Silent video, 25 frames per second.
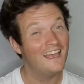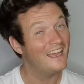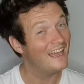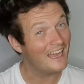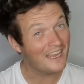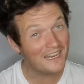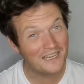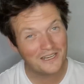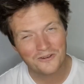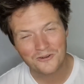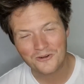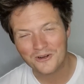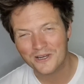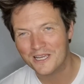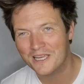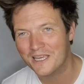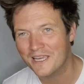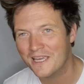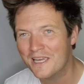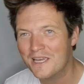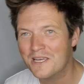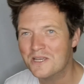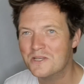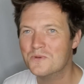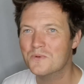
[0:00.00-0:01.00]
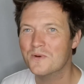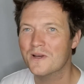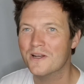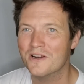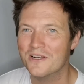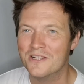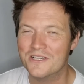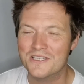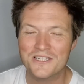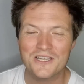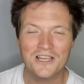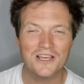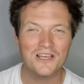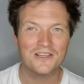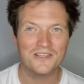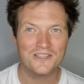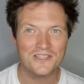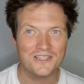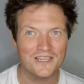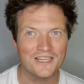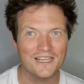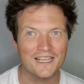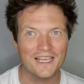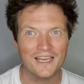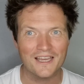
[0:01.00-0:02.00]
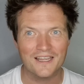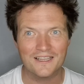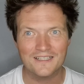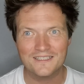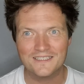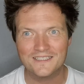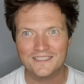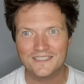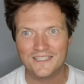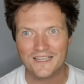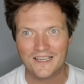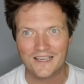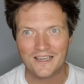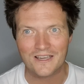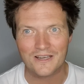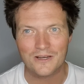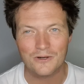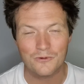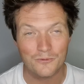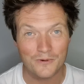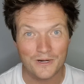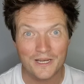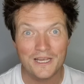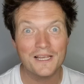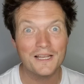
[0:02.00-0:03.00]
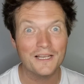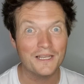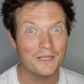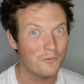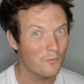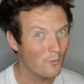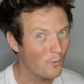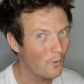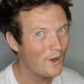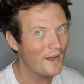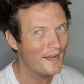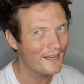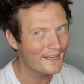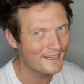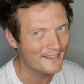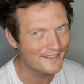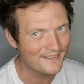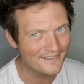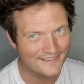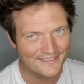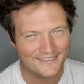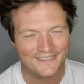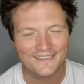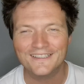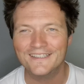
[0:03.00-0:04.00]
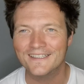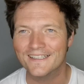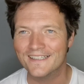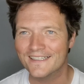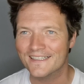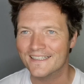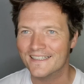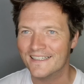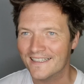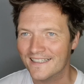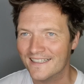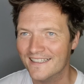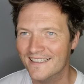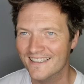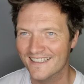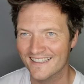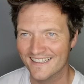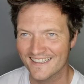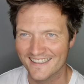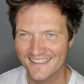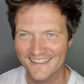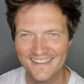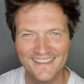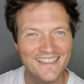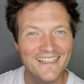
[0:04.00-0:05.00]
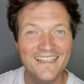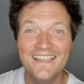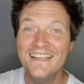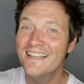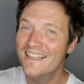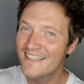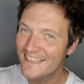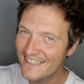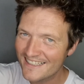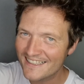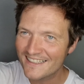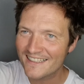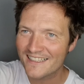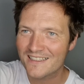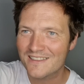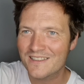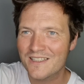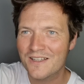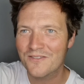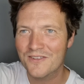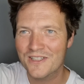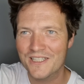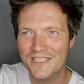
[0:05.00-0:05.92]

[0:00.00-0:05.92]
anyway, here's where it starts to get really wild. Let's have a